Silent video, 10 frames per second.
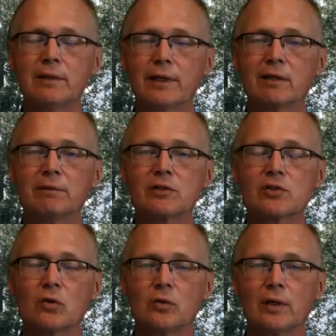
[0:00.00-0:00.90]
They had been
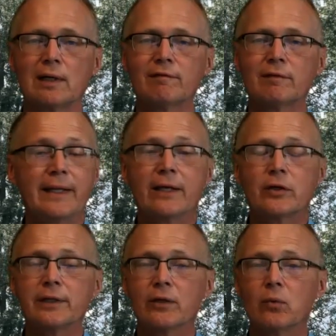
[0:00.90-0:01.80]
sold off and they
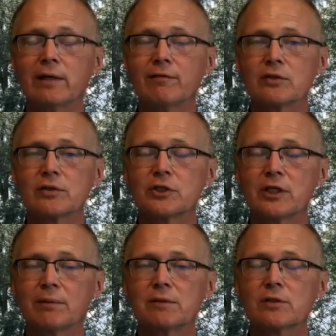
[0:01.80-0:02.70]
couldn't get wafers and
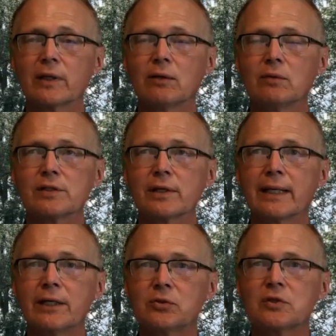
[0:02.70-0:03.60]
chips. So that was an
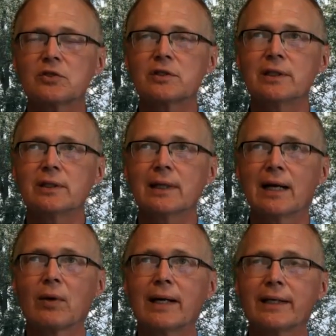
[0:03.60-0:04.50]
interesting,
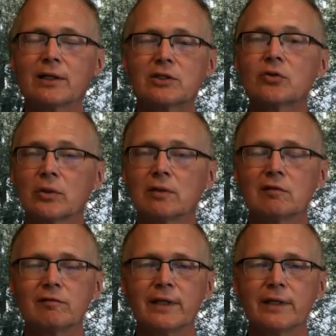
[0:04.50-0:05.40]
ironic turn of
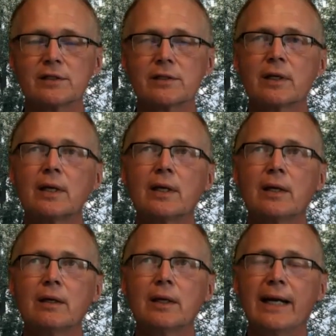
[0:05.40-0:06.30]
events.
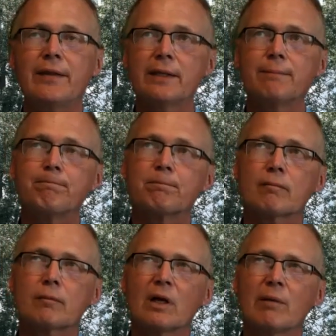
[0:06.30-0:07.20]
And then
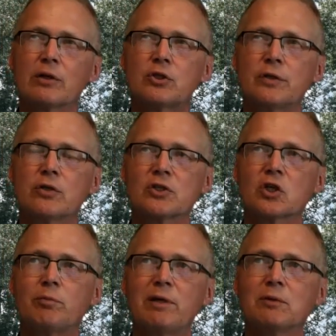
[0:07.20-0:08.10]
about 2 years
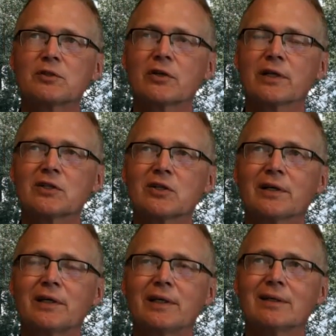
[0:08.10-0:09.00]
ago, people started
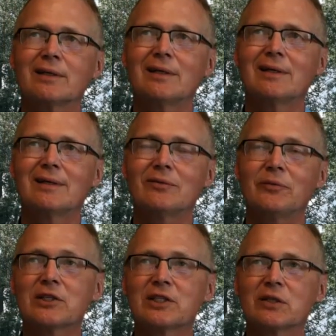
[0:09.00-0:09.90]
talking. We
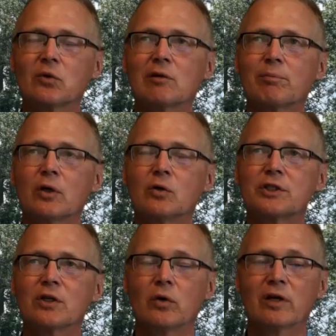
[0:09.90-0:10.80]
actually were approached
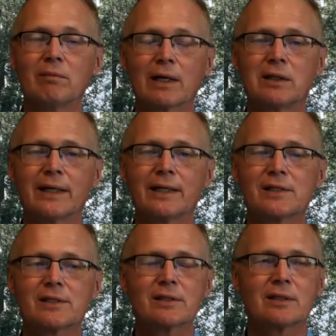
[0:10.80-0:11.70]
at one of my
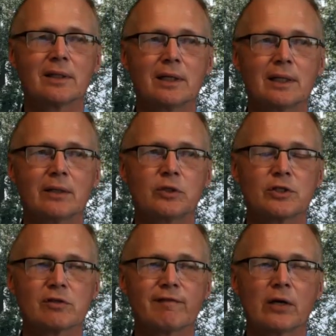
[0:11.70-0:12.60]
clients, which
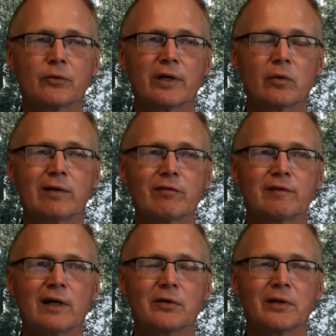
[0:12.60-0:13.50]
is a foundry, a wafer
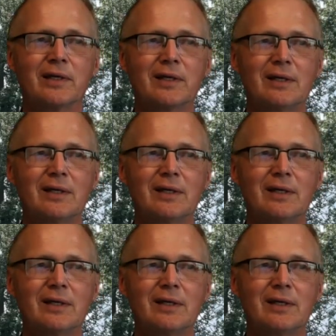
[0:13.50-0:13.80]
foundry.